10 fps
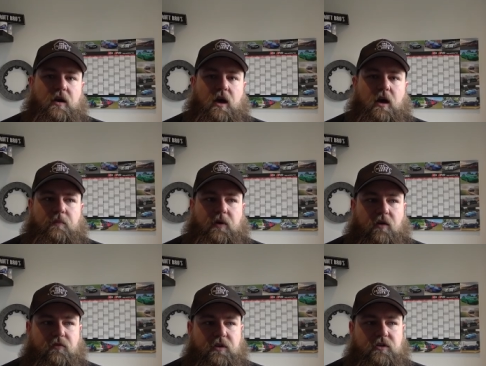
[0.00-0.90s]
um,
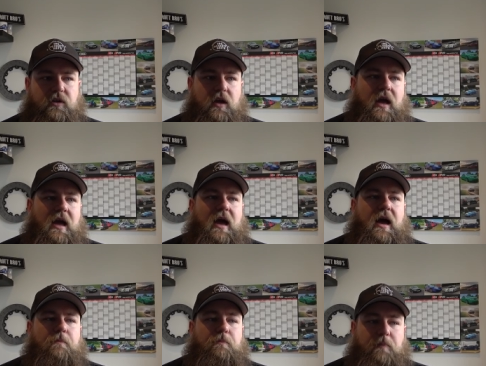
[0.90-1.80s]
coverage.
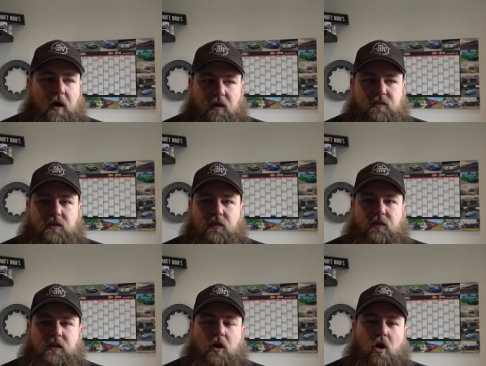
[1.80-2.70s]
But
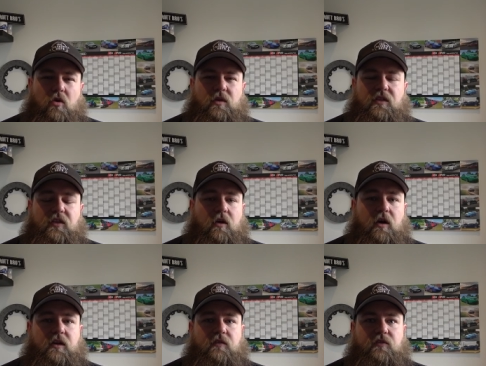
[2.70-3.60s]
the only thing
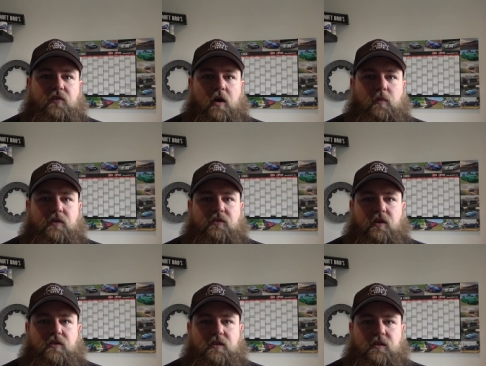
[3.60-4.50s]
I can find when
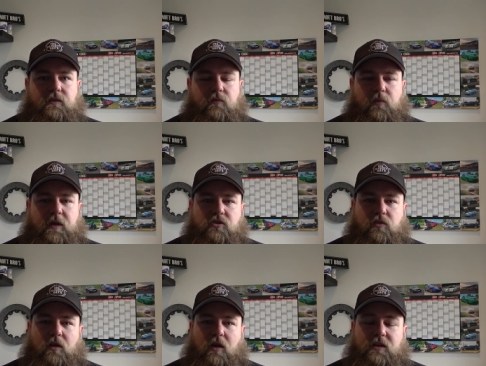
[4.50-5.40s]
searching this
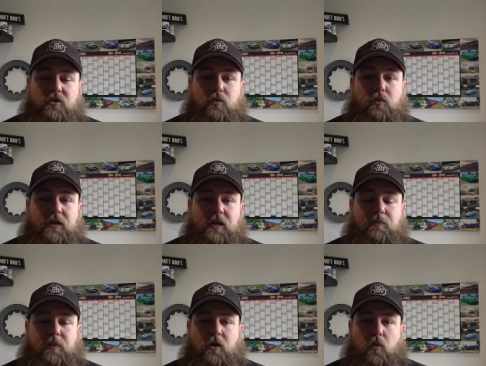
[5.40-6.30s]
information online is you will
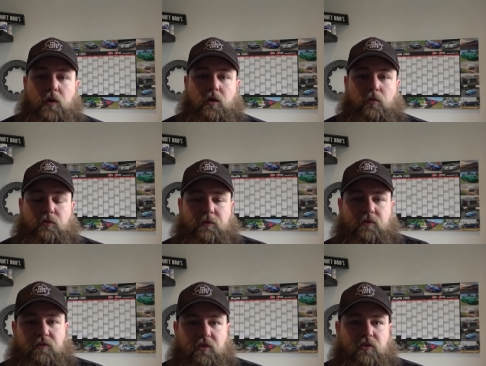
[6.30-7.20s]
need bigger wheels
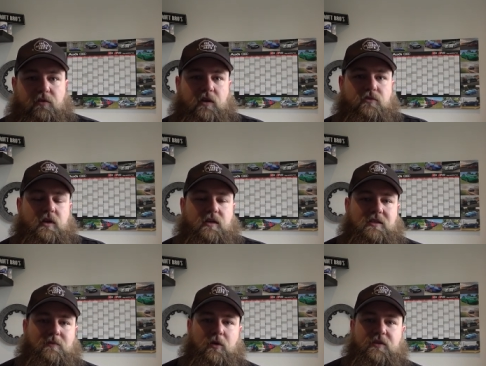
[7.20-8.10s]
because obviously
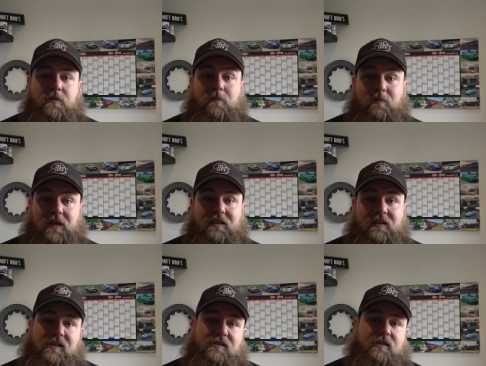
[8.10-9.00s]
380 mil is a big
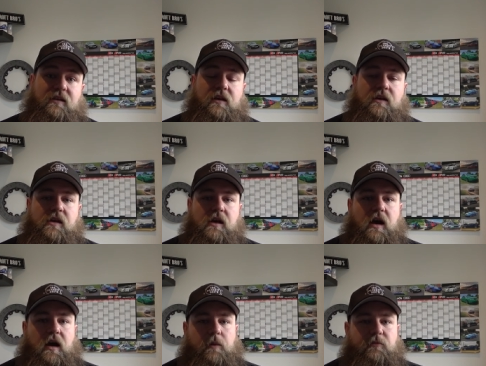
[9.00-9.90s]
disc.
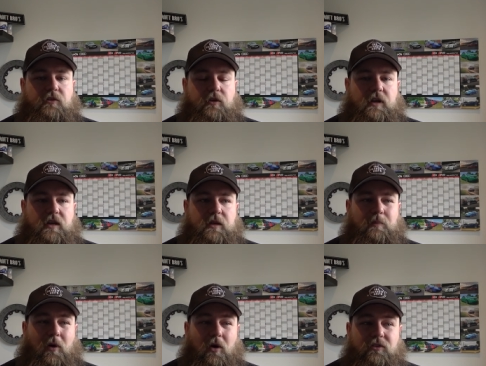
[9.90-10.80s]
Um, so you're going to
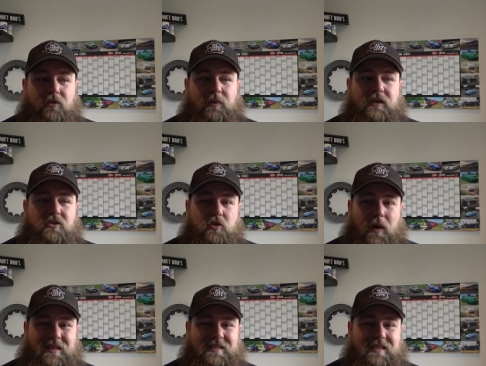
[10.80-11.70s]
need possibly
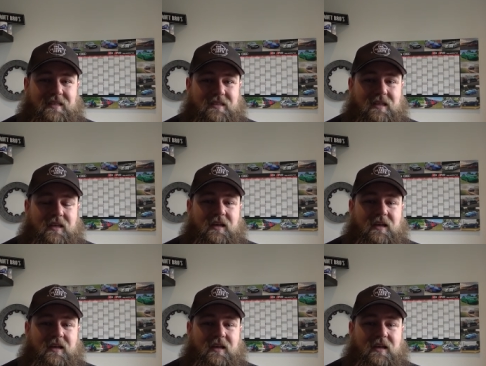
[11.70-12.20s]
20s.